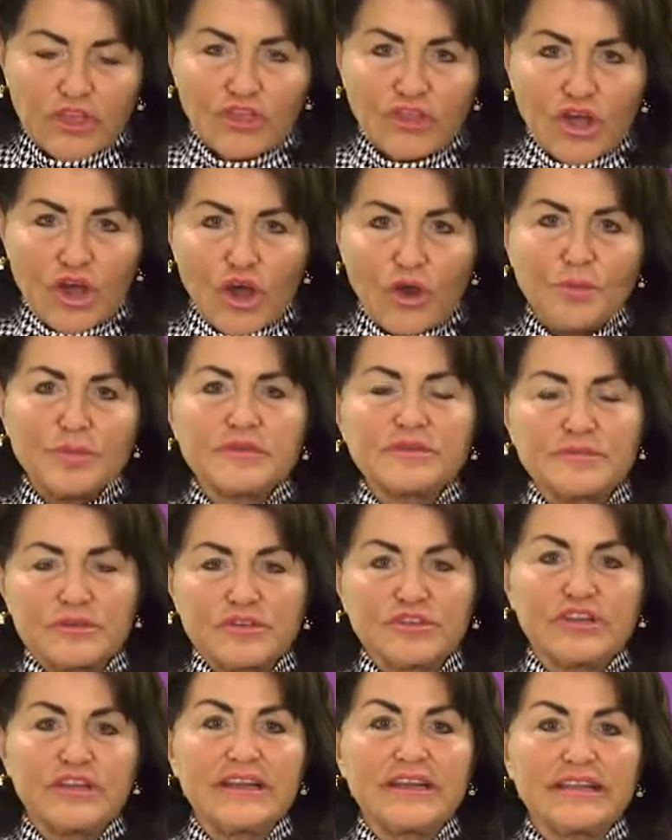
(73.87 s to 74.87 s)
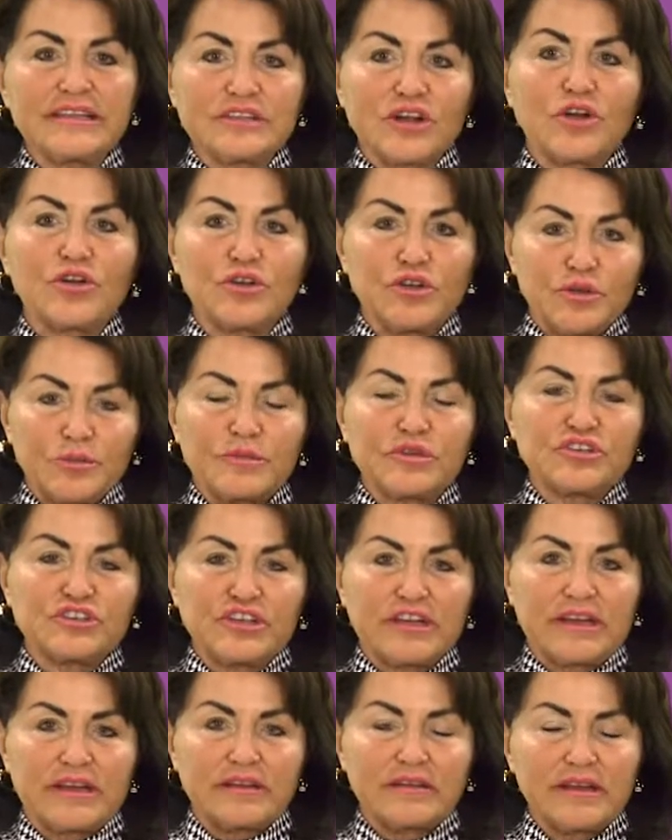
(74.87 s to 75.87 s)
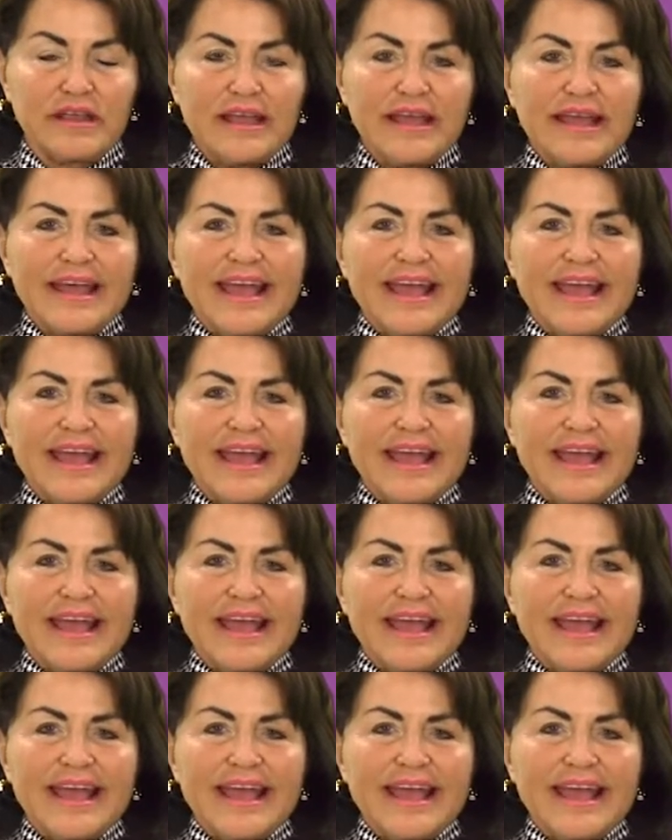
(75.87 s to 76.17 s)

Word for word: The Opus machine is our new machine,